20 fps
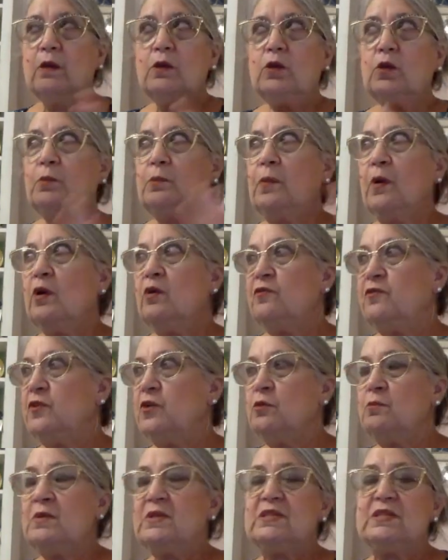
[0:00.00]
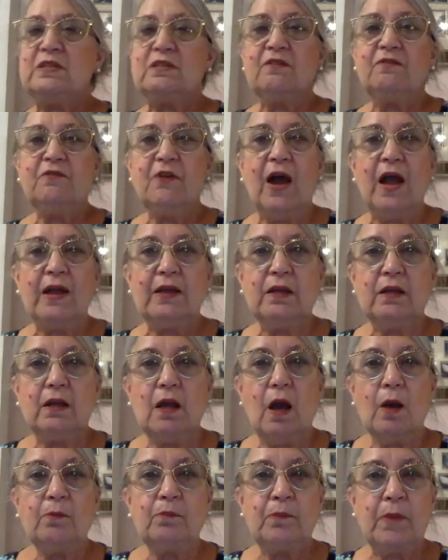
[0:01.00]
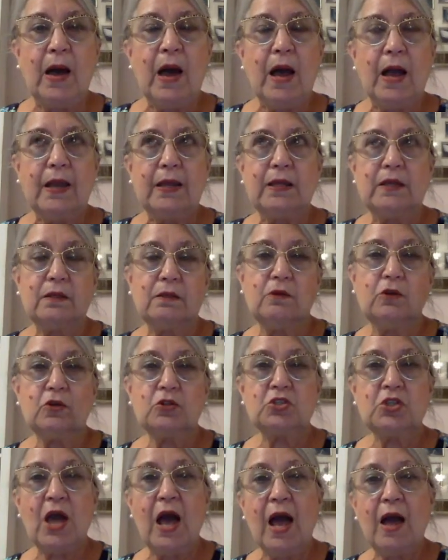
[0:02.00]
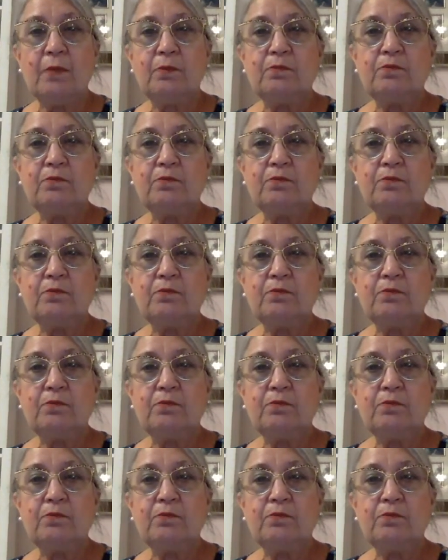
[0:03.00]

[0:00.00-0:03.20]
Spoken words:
Your perfume is divided up by your top,